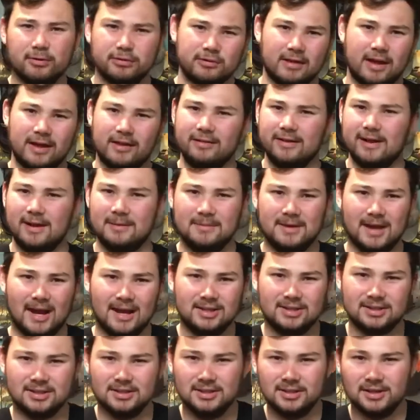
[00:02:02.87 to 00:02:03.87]
likely I'm
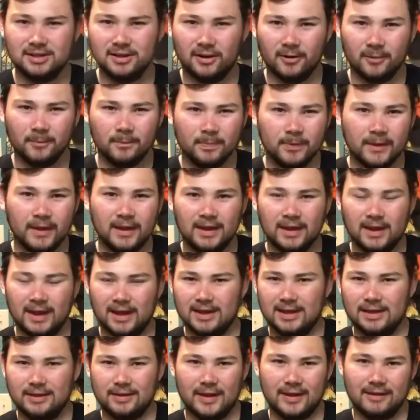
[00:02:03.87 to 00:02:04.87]
catching,
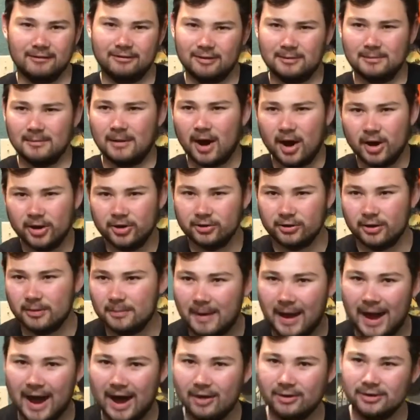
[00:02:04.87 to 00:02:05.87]
anything from under a
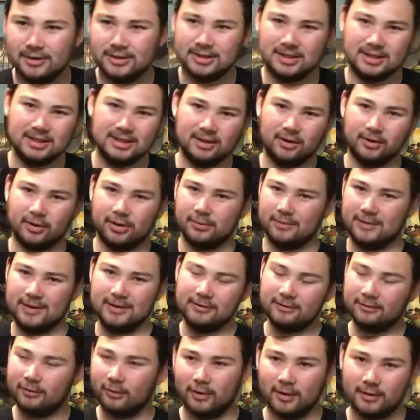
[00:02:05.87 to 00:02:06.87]
pound to, 3
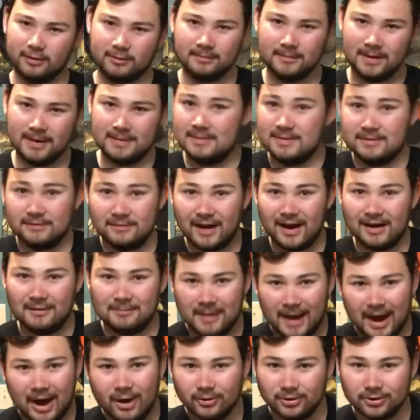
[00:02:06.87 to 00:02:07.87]
or 4, maybe 5
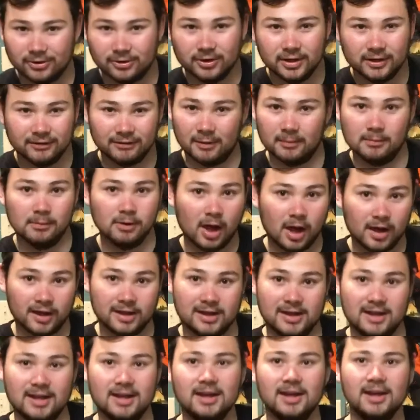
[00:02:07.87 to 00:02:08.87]
pounder if I'm
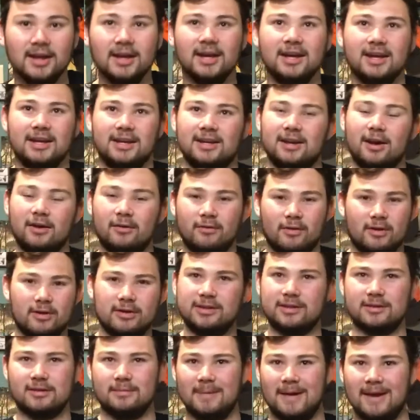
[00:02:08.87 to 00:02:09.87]
lucky.
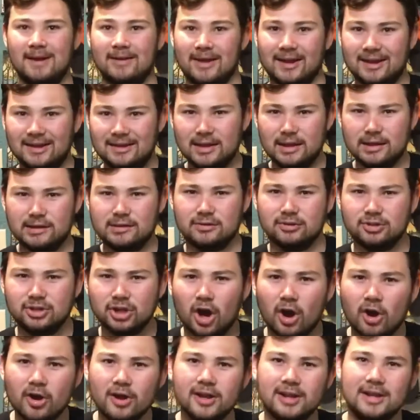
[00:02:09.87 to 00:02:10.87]
Versus a bait like this, you're
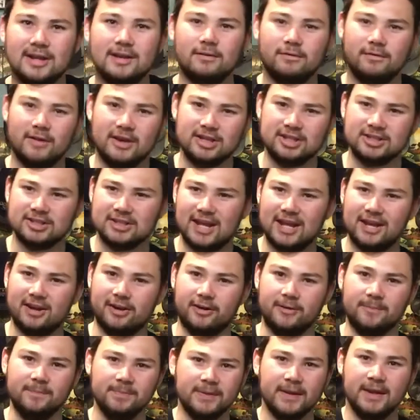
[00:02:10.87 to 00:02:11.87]
targeting fish that
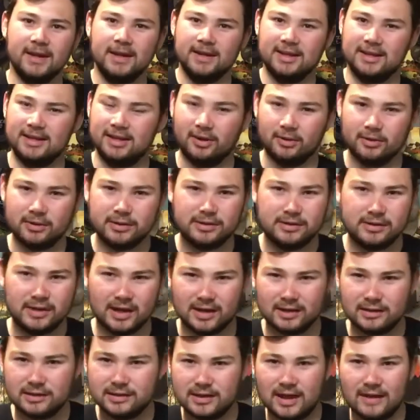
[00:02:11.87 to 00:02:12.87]
are,
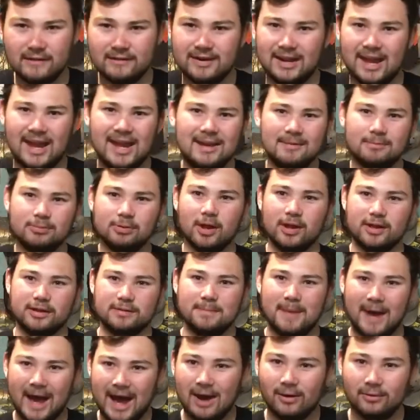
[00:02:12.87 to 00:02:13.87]
6, 7, 8 plus
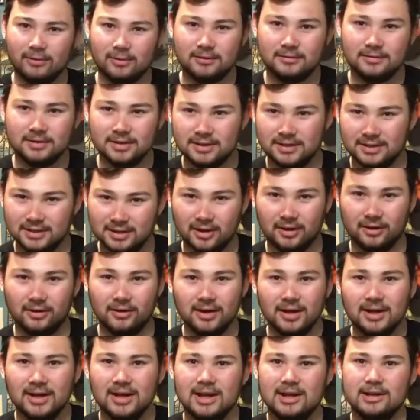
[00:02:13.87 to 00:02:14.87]
pound,
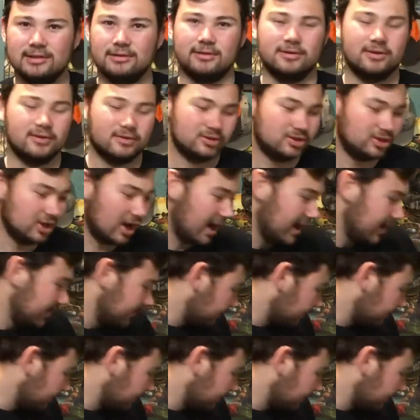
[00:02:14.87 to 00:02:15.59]
so they're giant